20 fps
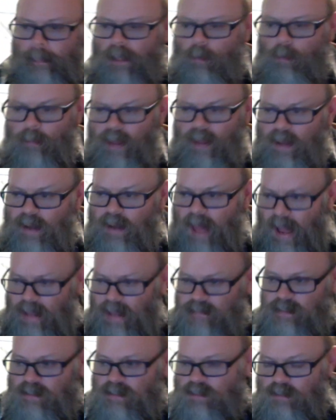we had
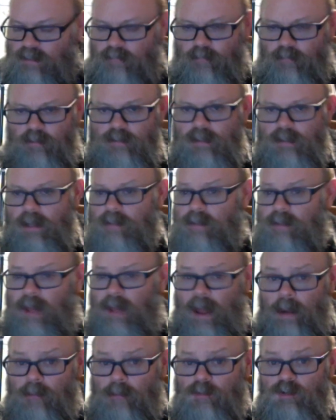access to the first class
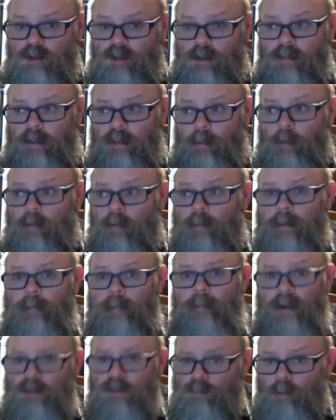lounge that would have been
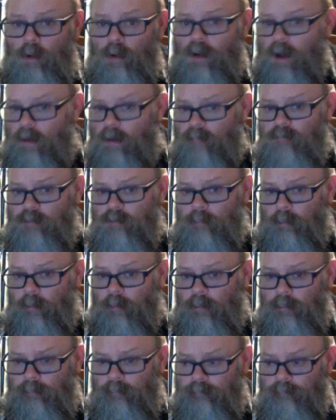much more comfortable.